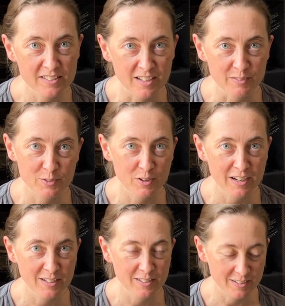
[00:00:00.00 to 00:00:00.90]
I've
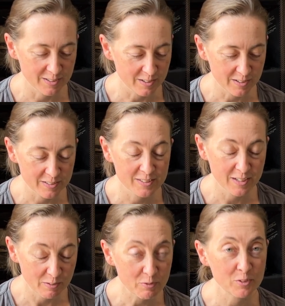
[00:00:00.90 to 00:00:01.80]
tried
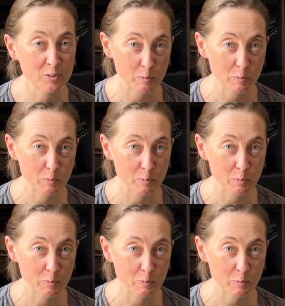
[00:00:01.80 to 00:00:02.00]
several